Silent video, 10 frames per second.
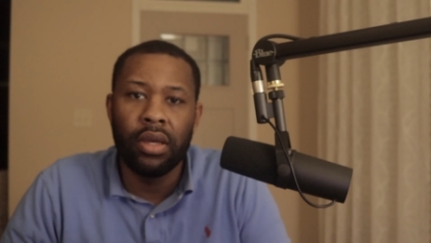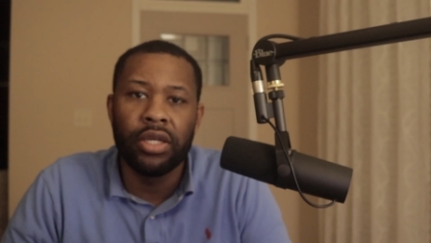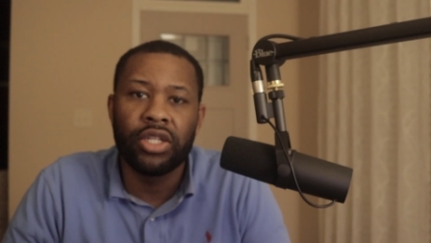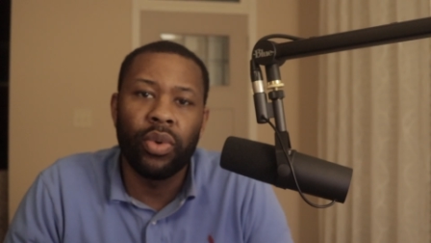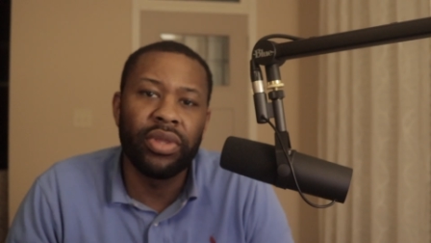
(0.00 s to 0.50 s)

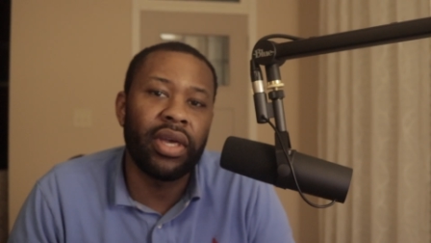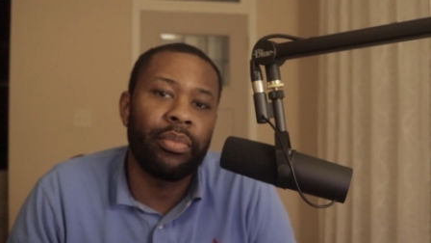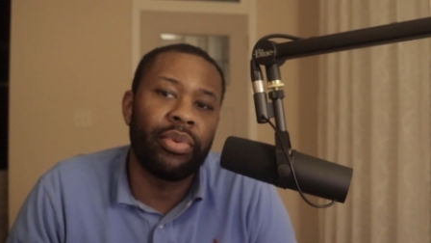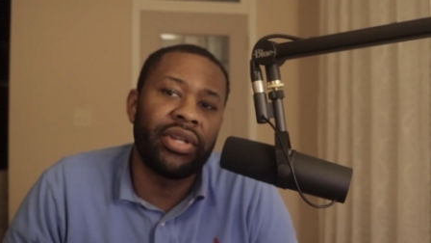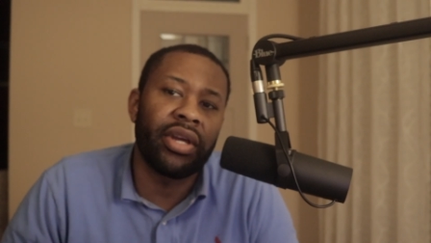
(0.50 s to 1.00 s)
So, one thing
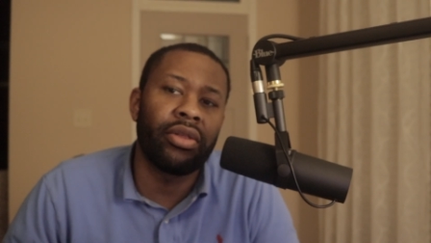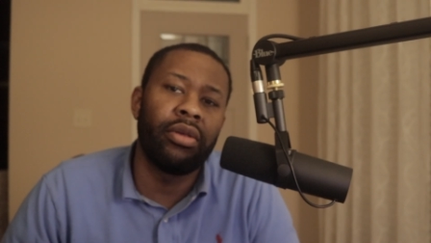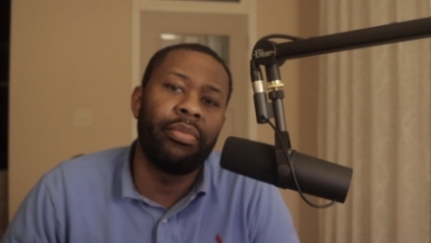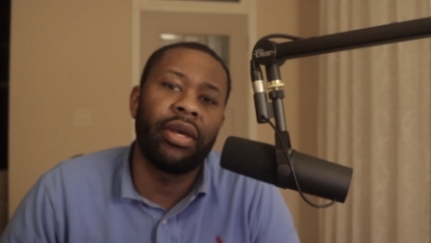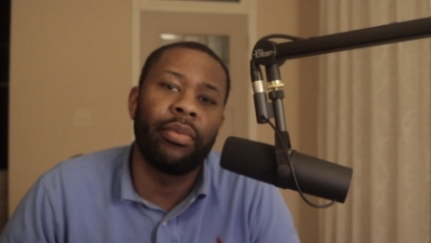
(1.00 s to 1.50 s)

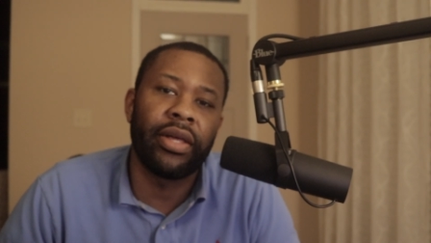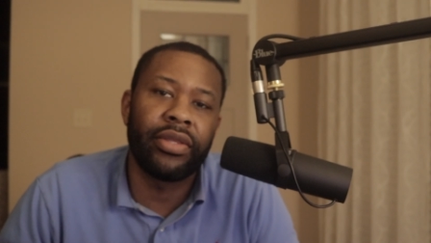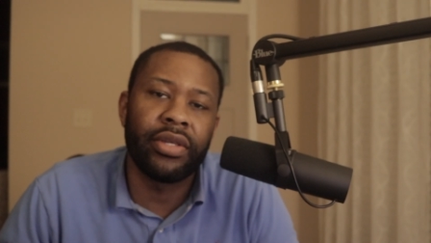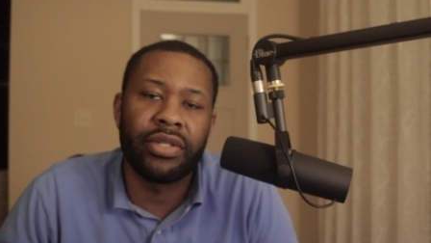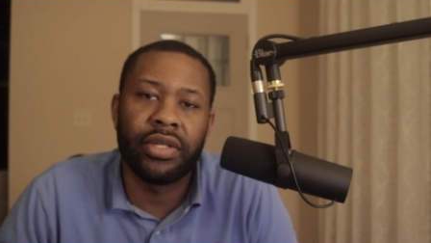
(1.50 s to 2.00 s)
particularly big about
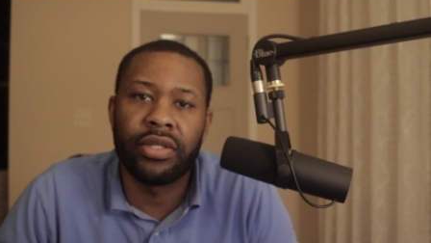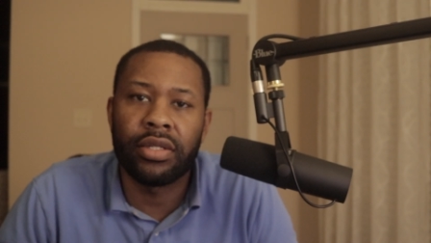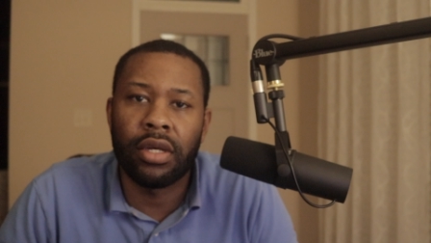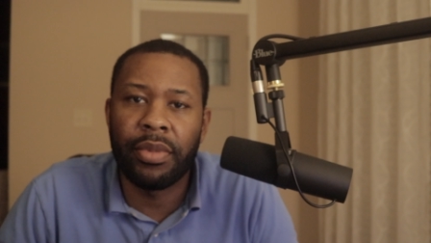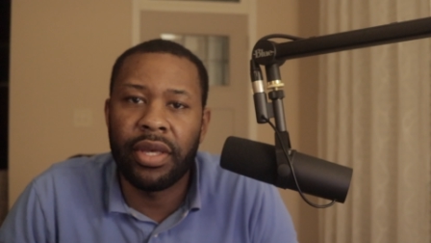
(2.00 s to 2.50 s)
this
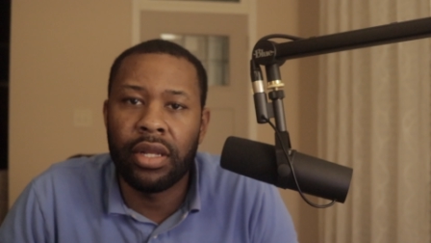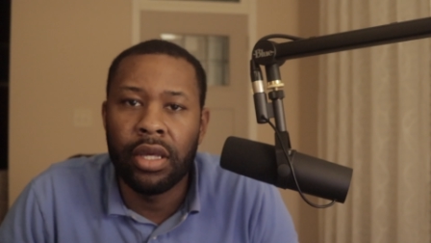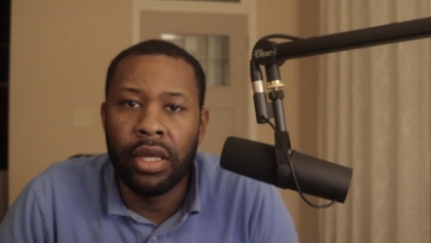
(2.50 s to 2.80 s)
is I mean,